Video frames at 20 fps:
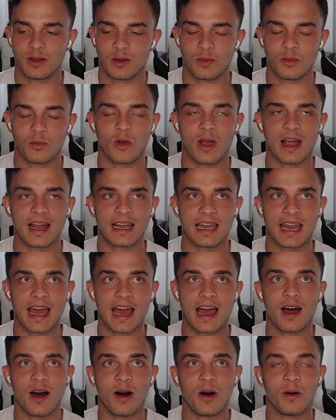Right
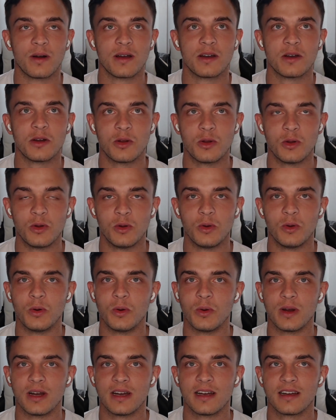now,
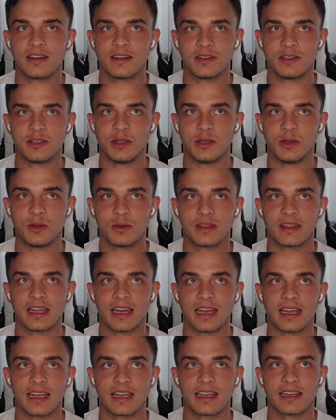who do you
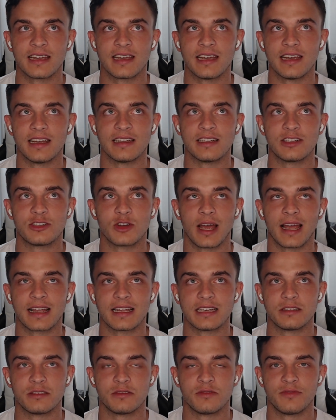think in the track
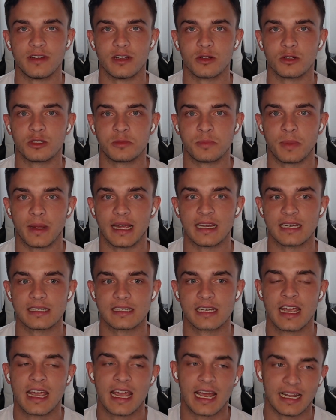and field space,
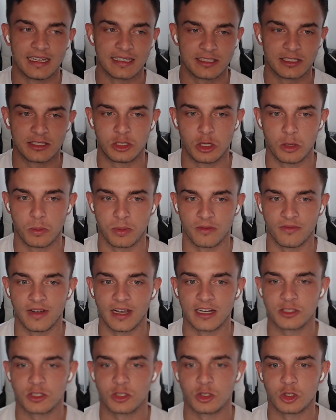and let's just do
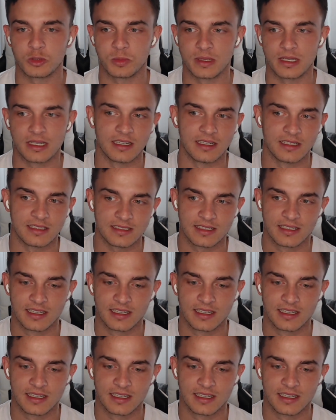professionals because,